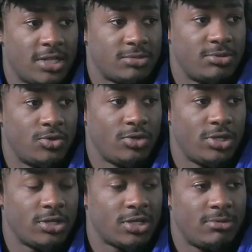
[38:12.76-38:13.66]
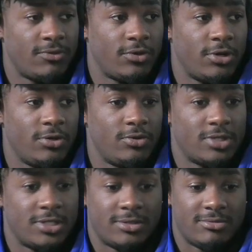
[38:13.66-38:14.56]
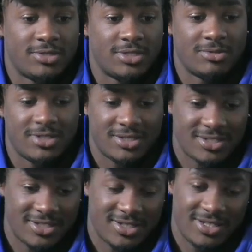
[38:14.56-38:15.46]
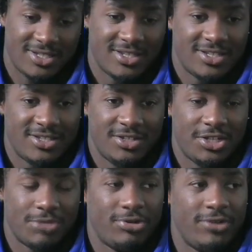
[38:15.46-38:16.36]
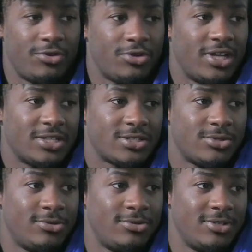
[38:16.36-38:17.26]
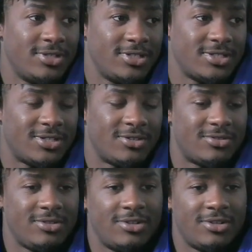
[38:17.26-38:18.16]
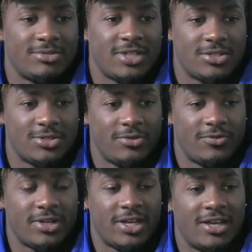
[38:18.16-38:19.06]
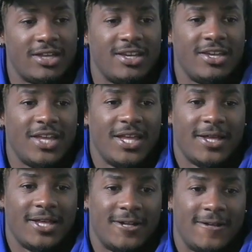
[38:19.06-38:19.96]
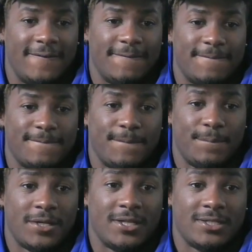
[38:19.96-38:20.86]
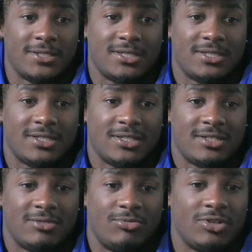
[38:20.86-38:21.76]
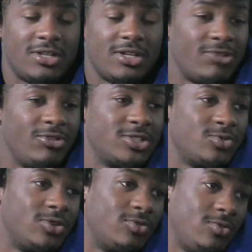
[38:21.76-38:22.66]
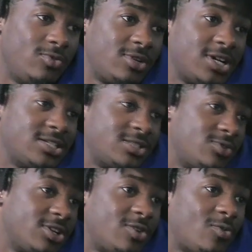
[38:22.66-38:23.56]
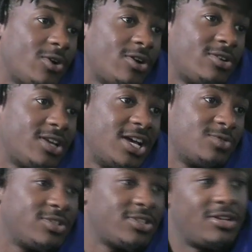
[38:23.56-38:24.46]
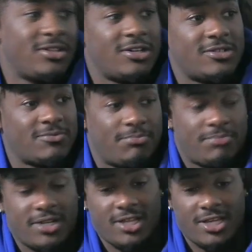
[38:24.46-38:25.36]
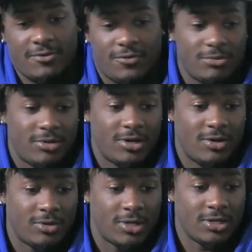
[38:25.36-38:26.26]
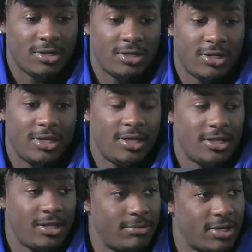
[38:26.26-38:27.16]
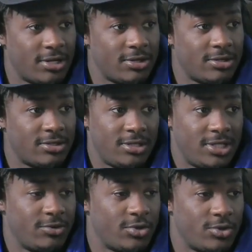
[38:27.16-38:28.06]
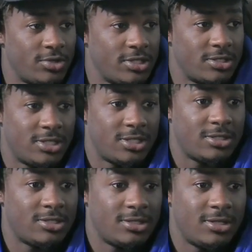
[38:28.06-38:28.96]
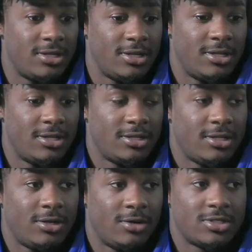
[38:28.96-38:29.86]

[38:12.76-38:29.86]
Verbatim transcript: some new gear coming for you. Um, something. You'll get a preview of that soon. So, you know, stay tuned for that. Yeah. Um, but more than anything, we just want we want guys that want to come work, guys want to come love, play the game football, learn, get better, get yeah. recruited, and build relationships. Go too. to